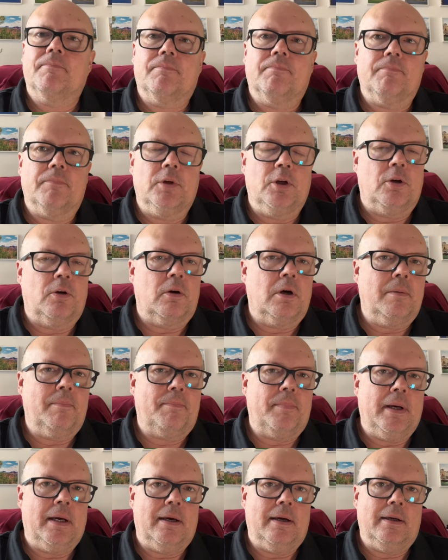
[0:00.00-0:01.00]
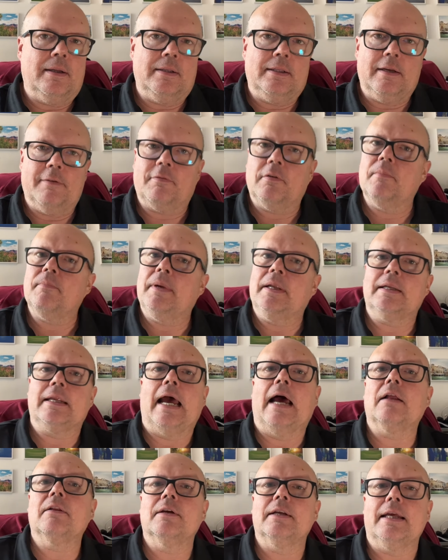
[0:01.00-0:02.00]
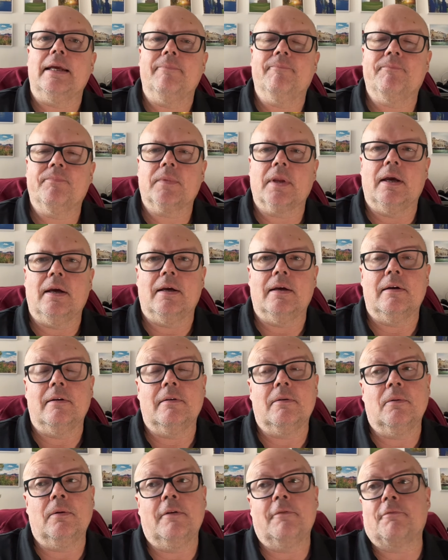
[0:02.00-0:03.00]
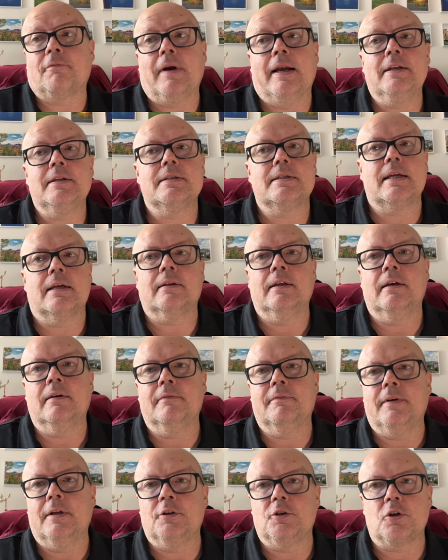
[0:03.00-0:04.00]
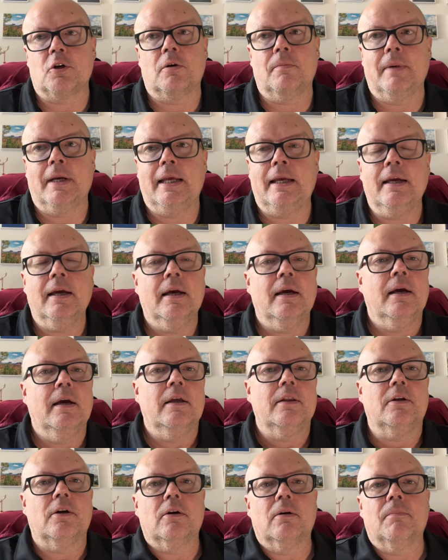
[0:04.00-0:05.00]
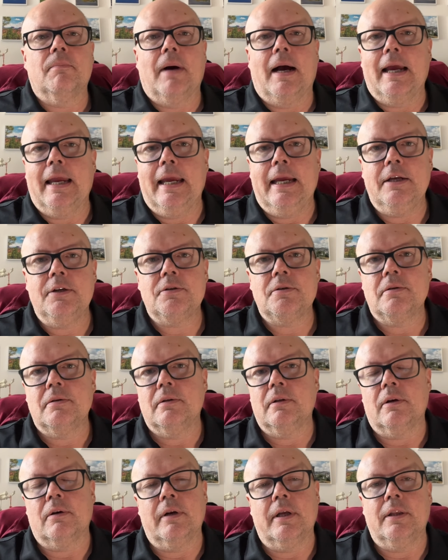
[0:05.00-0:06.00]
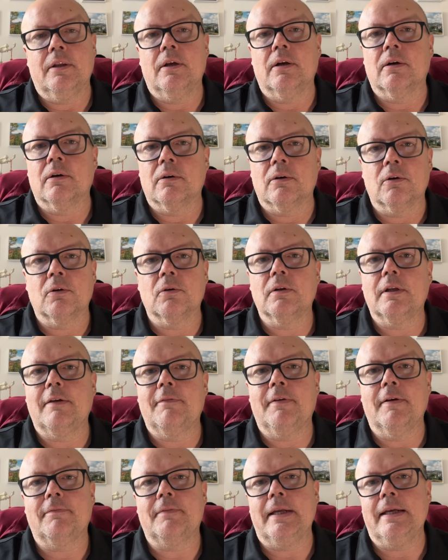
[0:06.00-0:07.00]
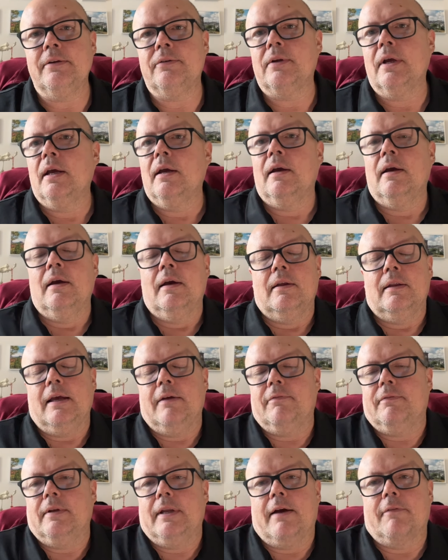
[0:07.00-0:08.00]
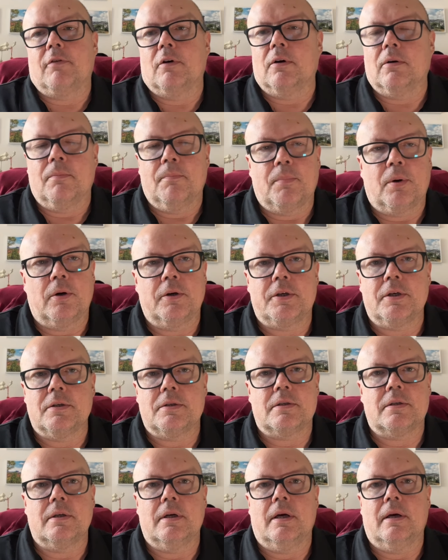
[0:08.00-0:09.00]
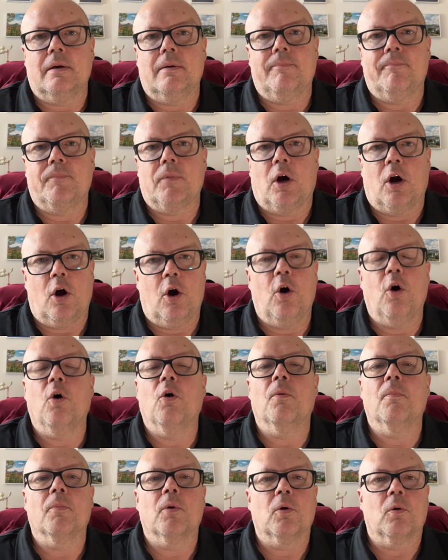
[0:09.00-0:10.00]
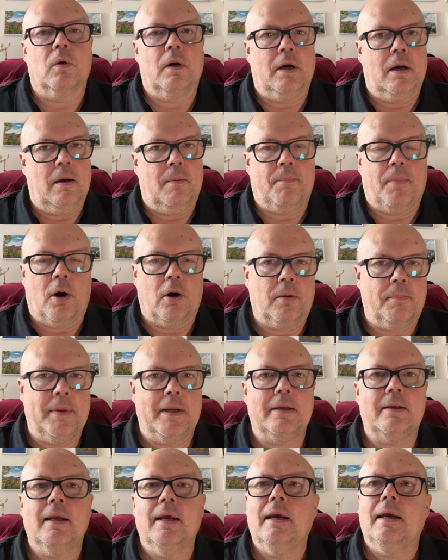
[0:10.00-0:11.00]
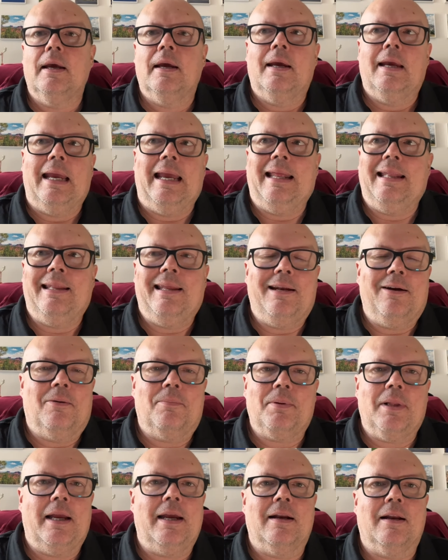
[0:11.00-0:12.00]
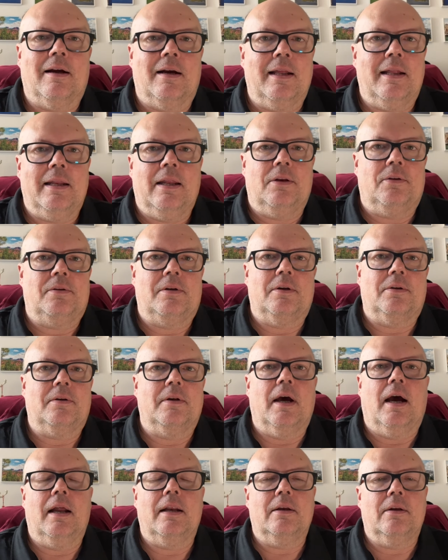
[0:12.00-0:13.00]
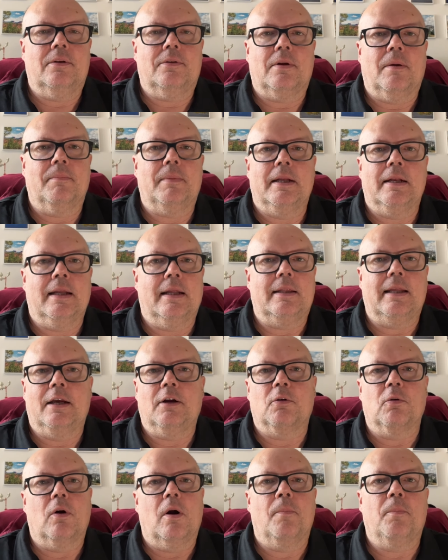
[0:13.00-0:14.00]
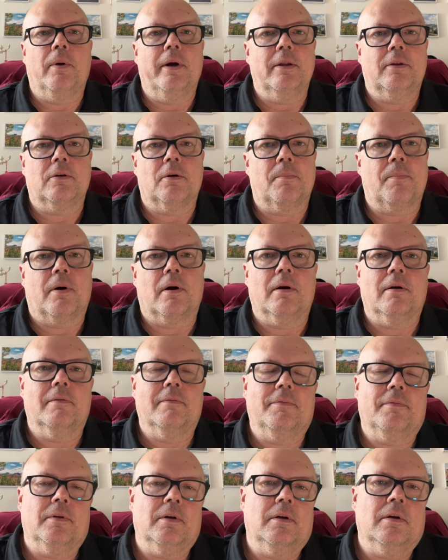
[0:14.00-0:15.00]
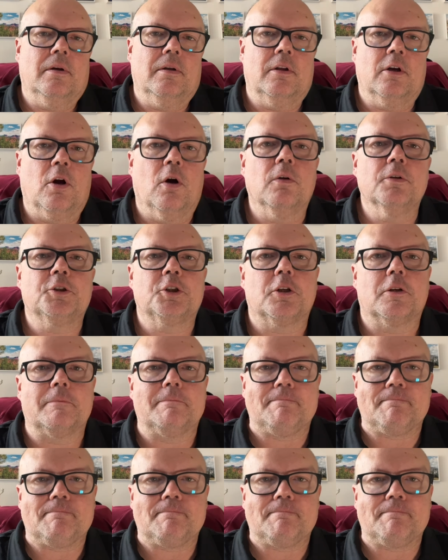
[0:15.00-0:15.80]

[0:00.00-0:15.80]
Europe, different mentality. We have friends that live in Germany. They're my age. They're in their early 50s. They've never purchased a home or an apartment, and they don't plan on it. It's just not something that they grew up with or part of the culture.